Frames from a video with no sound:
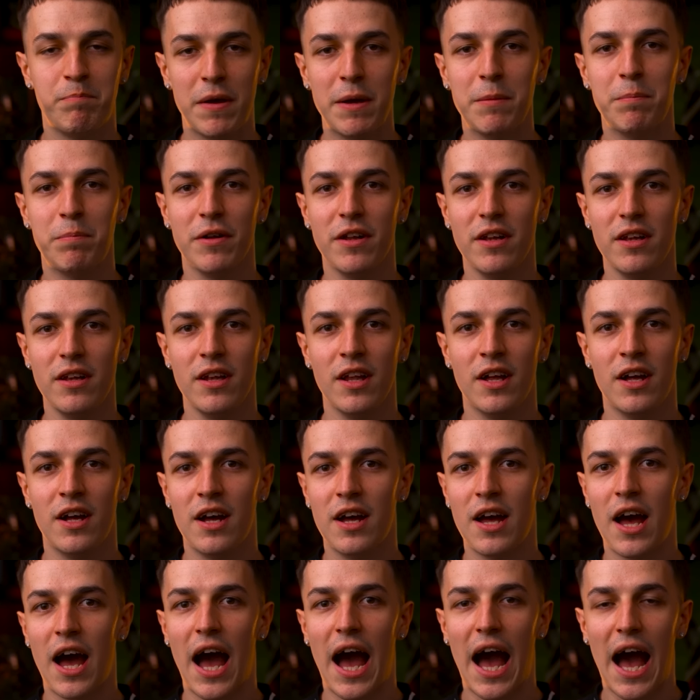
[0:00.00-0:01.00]
People
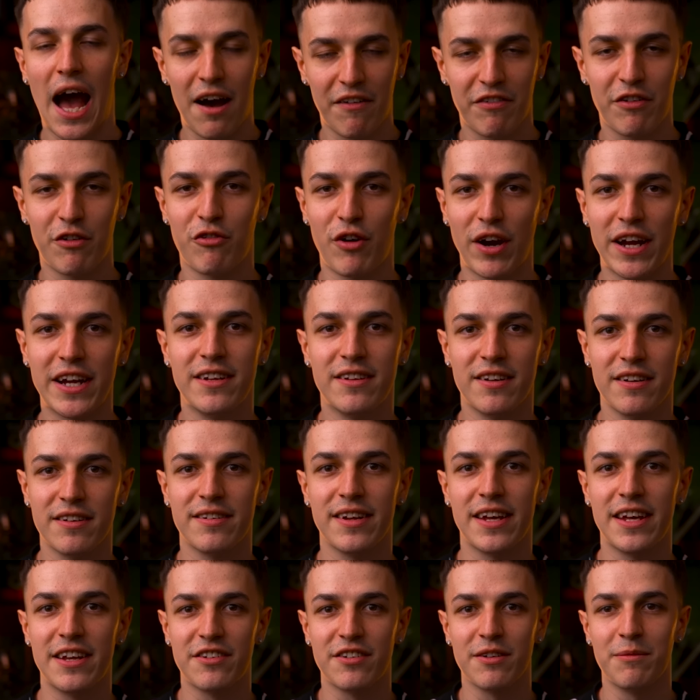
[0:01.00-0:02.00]
have a right to
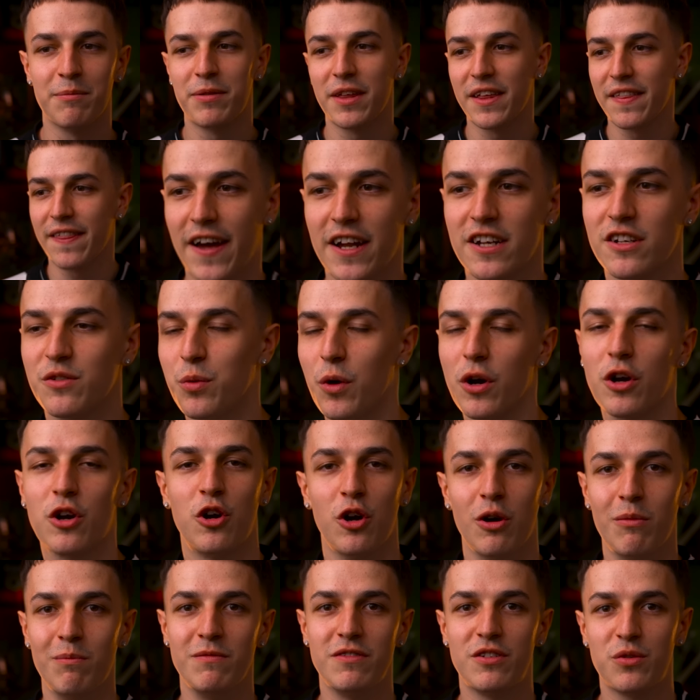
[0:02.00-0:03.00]
say something. That's what
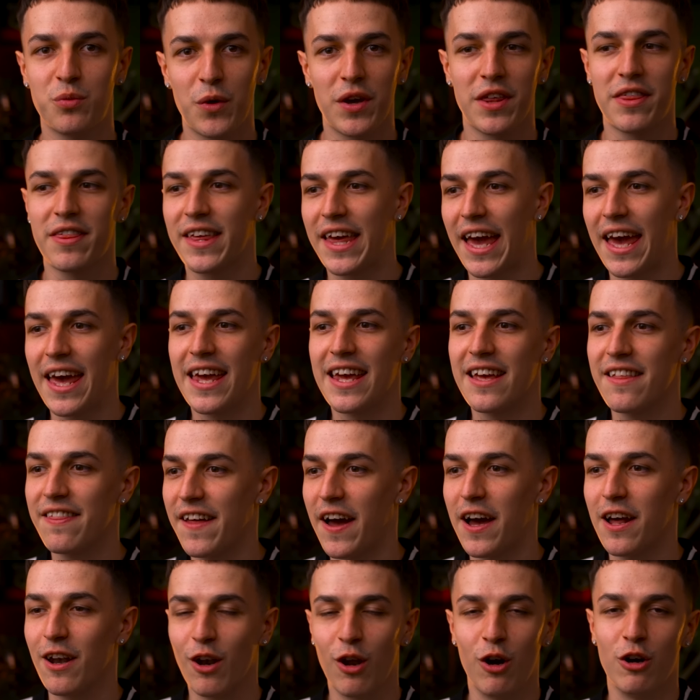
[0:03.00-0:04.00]
comes with getting
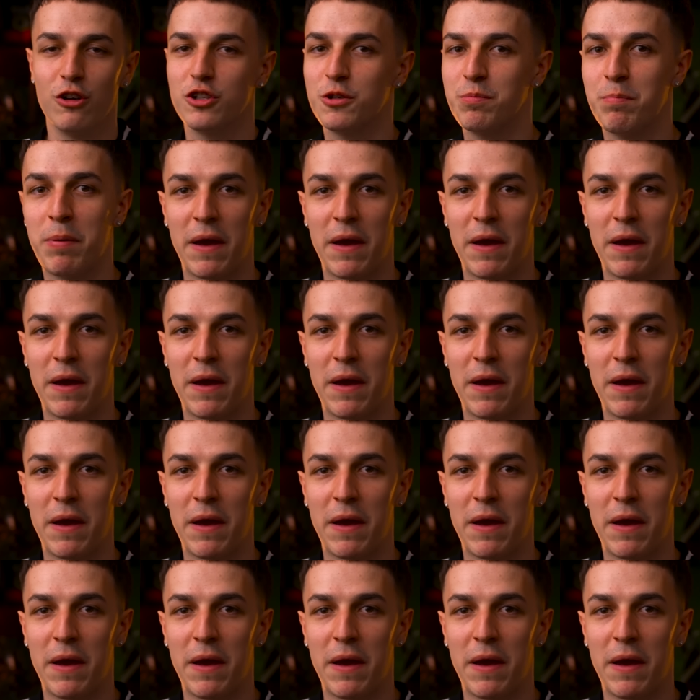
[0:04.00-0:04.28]
that large